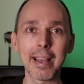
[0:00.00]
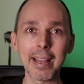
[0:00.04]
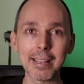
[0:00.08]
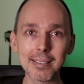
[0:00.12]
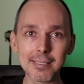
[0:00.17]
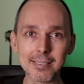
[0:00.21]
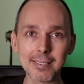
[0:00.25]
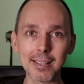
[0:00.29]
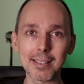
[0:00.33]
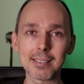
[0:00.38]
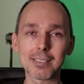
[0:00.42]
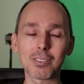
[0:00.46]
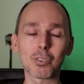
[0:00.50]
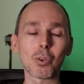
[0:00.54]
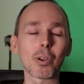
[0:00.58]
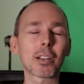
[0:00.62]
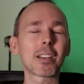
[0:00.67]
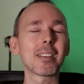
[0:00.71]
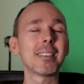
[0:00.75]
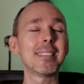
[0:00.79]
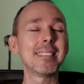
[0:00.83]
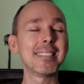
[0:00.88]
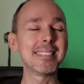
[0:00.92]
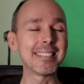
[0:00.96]
headset, so I
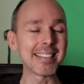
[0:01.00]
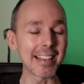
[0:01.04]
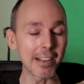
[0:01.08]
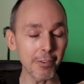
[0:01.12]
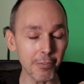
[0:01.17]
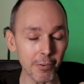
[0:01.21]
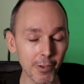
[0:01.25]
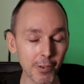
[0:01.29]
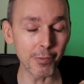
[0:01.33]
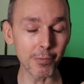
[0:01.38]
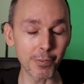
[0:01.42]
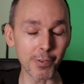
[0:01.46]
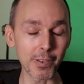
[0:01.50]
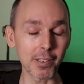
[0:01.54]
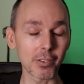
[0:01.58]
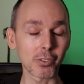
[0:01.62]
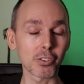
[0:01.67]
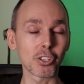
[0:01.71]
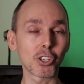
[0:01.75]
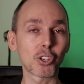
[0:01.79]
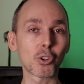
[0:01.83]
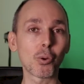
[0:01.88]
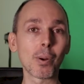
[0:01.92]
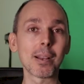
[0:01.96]
could definitely feel
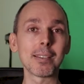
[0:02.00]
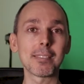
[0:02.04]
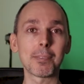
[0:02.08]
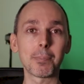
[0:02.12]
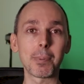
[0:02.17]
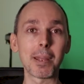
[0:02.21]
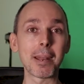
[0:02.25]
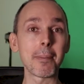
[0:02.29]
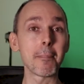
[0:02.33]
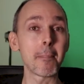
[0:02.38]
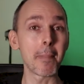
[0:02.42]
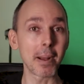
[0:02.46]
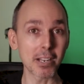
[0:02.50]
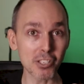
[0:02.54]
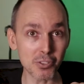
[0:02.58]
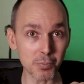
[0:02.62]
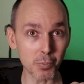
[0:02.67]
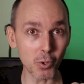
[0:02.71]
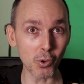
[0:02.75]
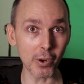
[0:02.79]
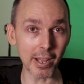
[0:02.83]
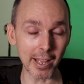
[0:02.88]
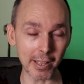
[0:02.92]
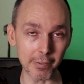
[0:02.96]
the Quest being much
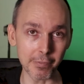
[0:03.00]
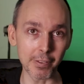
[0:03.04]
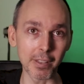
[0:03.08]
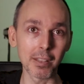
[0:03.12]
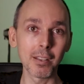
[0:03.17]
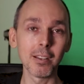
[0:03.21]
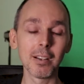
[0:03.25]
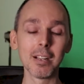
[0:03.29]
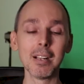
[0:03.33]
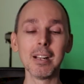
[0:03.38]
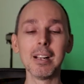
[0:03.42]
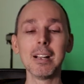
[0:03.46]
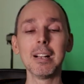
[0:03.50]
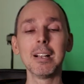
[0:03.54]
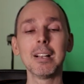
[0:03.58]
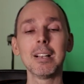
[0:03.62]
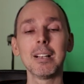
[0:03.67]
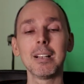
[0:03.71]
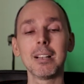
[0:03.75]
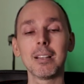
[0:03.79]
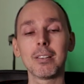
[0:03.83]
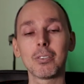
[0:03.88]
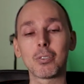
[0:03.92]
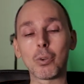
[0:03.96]
more heavy.
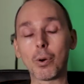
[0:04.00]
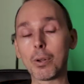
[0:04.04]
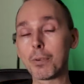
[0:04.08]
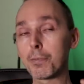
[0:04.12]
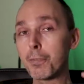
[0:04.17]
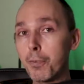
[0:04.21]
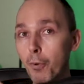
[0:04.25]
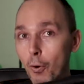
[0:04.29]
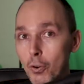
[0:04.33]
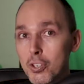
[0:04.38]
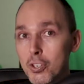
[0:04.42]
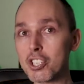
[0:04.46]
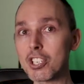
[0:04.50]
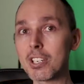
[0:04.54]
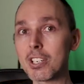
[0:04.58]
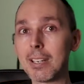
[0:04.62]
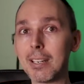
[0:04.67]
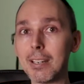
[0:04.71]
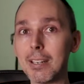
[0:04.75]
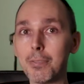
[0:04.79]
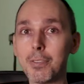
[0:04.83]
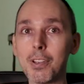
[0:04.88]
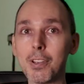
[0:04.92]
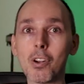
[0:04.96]
So
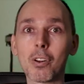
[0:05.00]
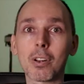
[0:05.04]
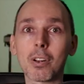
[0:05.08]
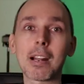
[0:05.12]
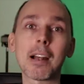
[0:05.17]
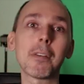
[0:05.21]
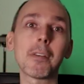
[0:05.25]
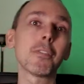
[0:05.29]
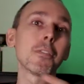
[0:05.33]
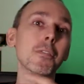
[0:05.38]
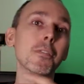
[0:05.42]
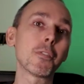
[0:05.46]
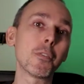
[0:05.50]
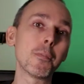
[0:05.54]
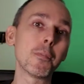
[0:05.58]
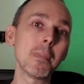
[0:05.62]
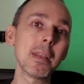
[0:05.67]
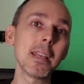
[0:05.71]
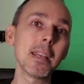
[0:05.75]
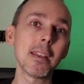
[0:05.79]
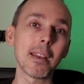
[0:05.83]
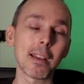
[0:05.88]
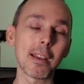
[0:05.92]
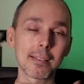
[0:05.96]
unfortunately, V R Cover, for
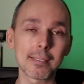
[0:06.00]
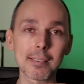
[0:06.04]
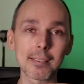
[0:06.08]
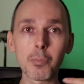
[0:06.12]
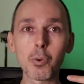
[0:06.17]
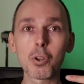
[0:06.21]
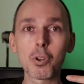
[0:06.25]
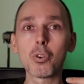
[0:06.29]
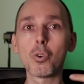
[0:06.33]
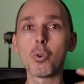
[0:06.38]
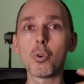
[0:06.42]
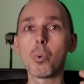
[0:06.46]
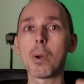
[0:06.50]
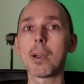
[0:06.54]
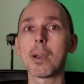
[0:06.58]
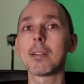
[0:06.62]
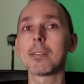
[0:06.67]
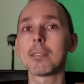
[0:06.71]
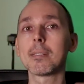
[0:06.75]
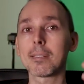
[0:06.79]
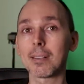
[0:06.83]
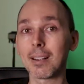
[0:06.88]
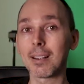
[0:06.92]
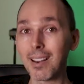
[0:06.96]
me, as someone who
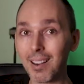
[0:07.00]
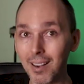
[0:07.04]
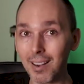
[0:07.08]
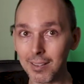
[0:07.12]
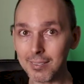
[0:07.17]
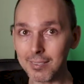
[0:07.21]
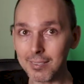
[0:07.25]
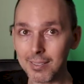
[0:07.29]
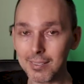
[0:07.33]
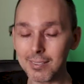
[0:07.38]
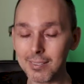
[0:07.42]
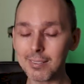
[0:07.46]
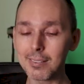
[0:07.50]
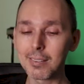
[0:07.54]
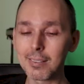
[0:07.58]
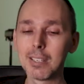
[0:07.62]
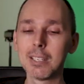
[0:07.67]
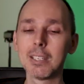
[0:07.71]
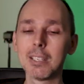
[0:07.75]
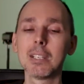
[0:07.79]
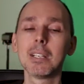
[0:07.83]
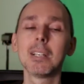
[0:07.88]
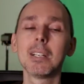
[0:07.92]
wears glasses,